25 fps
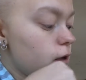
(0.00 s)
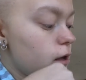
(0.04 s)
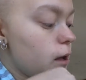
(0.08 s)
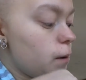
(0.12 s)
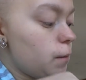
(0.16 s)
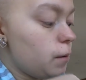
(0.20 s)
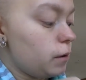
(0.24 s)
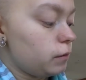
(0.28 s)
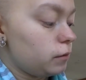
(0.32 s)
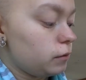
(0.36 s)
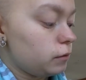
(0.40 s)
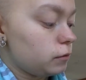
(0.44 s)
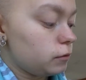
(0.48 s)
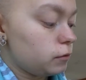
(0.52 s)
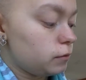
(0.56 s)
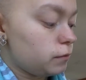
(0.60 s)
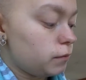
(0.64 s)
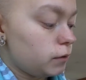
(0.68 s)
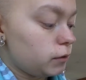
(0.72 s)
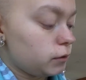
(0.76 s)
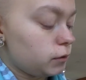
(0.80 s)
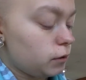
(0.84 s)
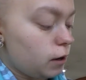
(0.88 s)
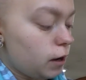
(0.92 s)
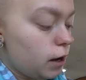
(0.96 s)
my social
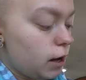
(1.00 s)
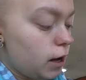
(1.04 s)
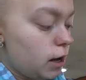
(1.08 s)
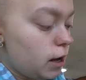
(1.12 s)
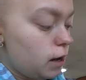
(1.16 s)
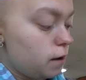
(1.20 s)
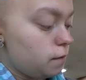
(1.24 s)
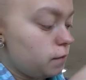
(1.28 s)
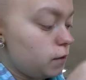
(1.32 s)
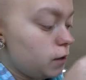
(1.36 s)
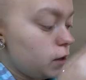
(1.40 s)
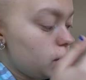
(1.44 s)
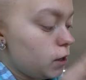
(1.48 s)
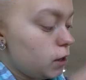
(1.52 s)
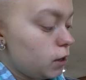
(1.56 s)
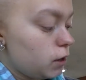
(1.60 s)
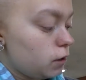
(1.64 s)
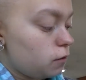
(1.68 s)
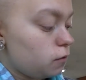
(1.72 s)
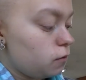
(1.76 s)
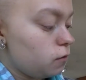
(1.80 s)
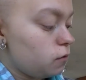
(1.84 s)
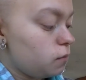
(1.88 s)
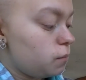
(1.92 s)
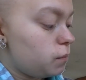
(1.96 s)
folder, I have
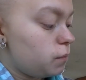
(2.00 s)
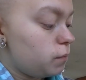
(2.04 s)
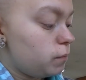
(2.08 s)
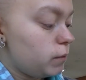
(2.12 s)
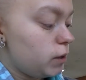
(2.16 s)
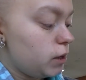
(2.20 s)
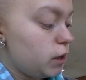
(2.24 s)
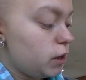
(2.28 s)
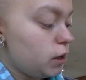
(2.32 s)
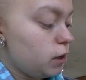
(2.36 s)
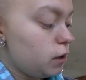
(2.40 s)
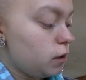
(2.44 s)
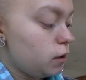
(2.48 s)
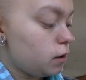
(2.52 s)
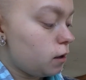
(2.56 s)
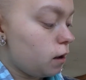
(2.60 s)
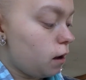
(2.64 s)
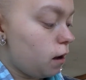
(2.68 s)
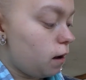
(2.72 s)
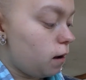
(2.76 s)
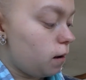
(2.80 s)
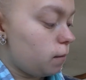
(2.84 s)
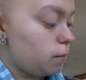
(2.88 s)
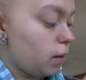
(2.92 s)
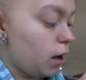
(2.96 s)
GroupMe,
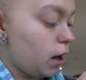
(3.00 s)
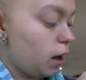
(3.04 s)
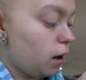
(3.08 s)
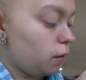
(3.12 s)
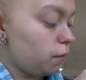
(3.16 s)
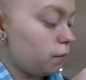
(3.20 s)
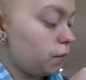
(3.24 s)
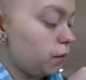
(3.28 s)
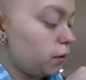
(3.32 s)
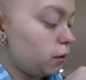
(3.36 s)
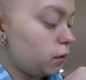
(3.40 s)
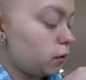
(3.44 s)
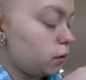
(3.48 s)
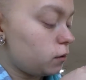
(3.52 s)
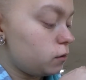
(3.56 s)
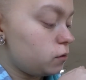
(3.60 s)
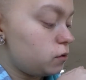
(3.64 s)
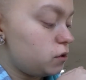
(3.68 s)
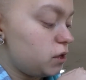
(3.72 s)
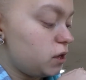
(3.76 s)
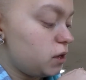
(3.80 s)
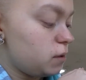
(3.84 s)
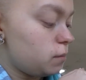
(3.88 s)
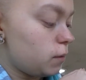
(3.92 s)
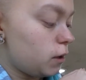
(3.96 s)
Outlook,
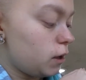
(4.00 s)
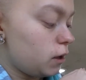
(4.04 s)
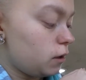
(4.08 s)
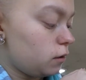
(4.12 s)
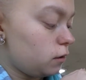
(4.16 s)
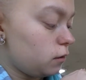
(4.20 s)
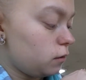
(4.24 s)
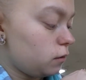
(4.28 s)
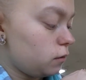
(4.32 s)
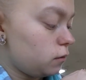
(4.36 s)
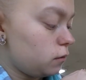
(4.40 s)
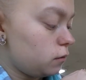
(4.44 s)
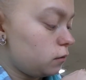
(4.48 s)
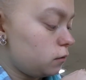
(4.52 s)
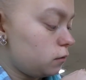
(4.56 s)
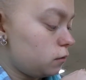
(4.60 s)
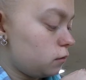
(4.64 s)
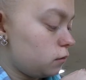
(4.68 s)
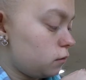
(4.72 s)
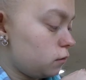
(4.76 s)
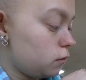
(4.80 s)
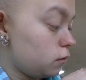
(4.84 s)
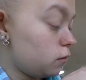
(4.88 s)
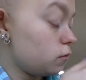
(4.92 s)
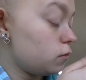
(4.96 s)
Gmail,
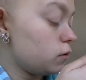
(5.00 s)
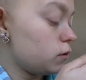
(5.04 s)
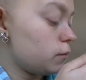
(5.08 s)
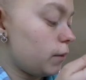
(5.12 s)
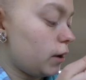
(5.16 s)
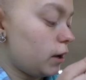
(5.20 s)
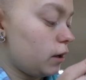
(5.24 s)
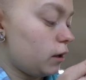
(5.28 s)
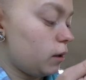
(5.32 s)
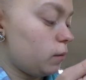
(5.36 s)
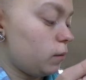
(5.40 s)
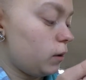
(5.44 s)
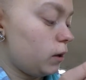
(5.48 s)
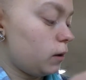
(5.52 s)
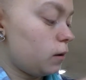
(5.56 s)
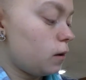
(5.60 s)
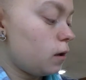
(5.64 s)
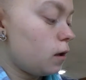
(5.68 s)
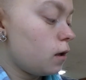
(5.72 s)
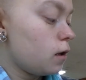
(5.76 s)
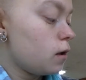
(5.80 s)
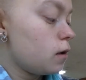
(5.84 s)
Google Mail,